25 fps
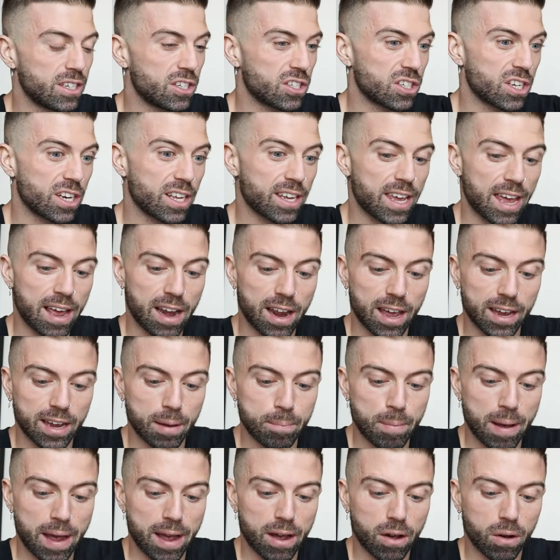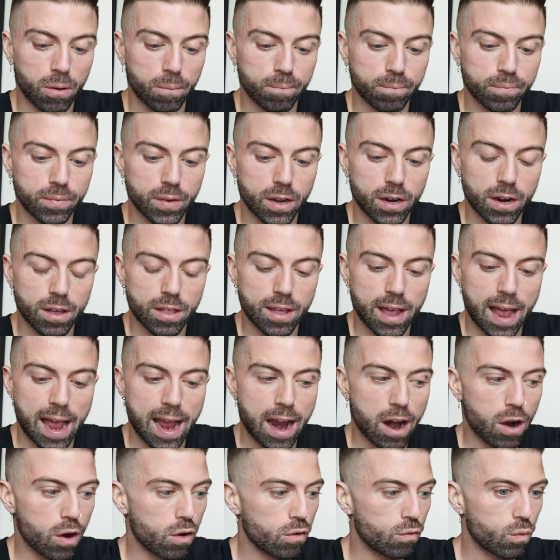just gonna get like about another
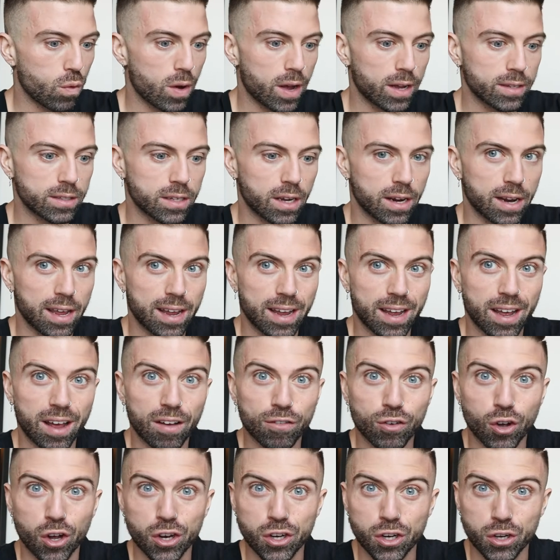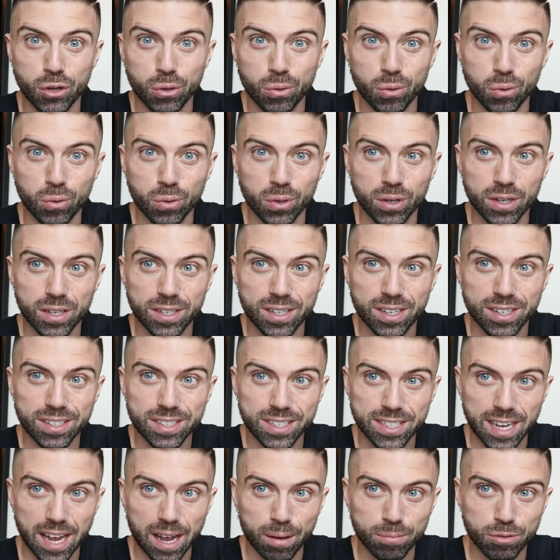hour of work done here. I've got a new
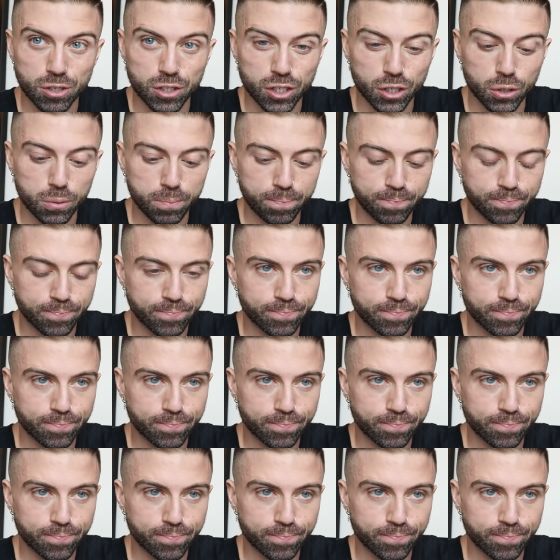setup to do.